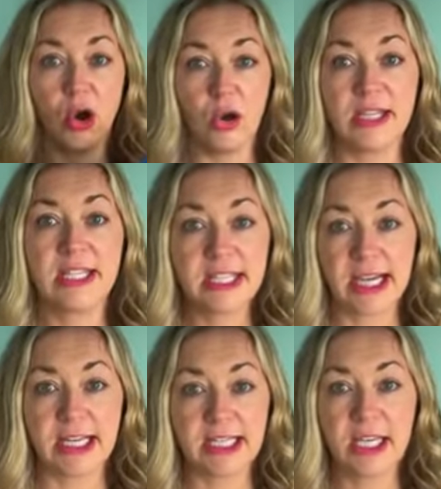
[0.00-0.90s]
on
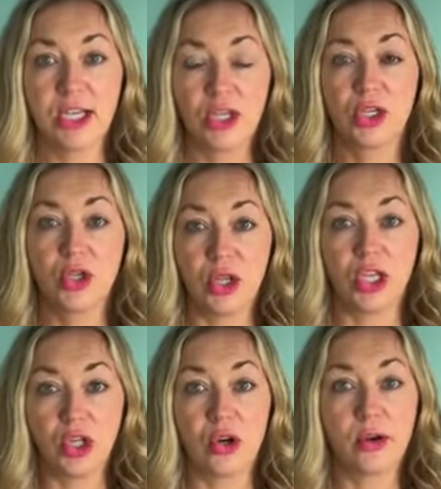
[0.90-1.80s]
site so
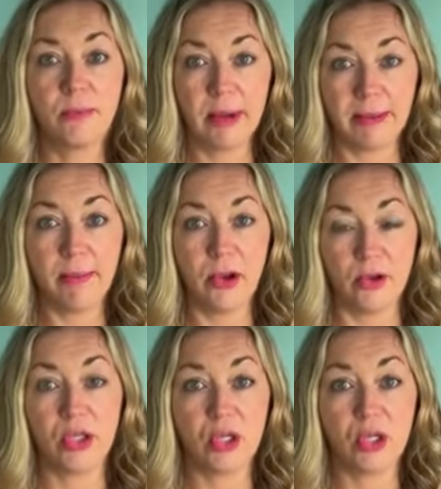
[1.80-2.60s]
that your people,